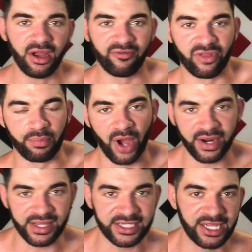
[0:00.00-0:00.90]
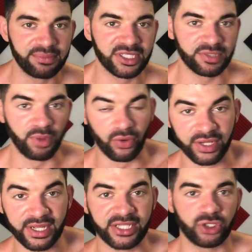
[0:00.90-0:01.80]
for the body acceptance
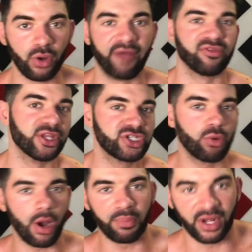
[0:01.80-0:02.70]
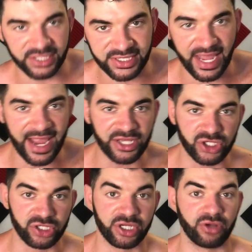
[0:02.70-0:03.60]
building because you'll have Lizzo up on stage
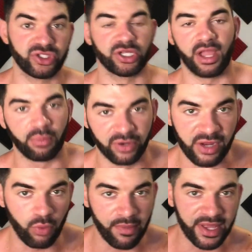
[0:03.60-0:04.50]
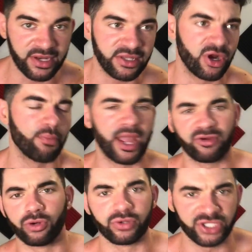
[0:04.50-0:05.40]
and, you know, celebrity women, you know,
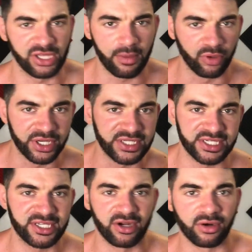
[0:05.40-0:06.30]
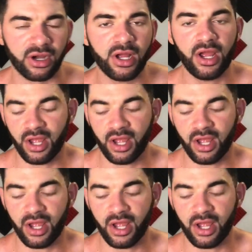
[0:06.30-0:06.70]
micro celebrities, etc.